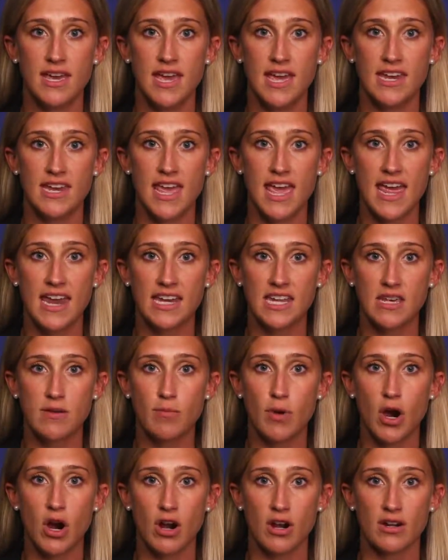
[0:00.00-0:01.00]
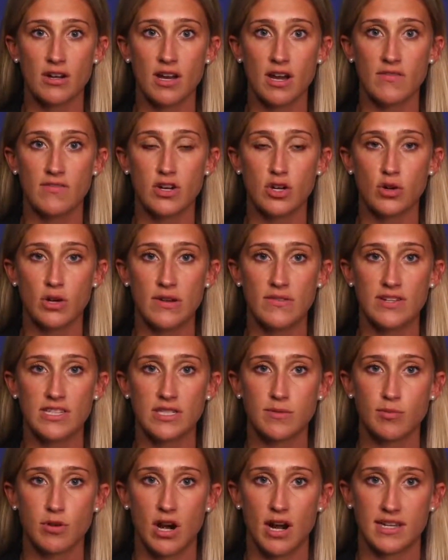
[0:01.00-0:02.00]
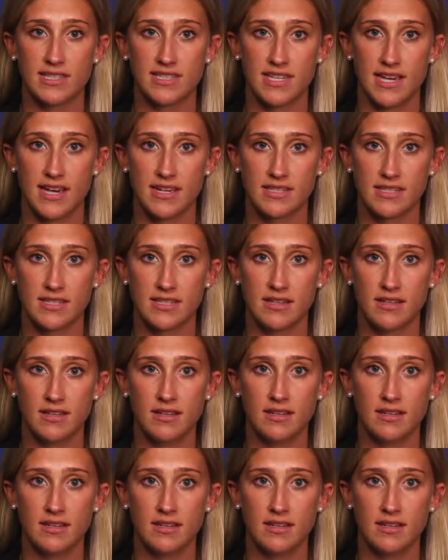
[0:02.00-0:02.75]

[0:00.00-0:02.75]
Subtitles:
in any part of a grievance process.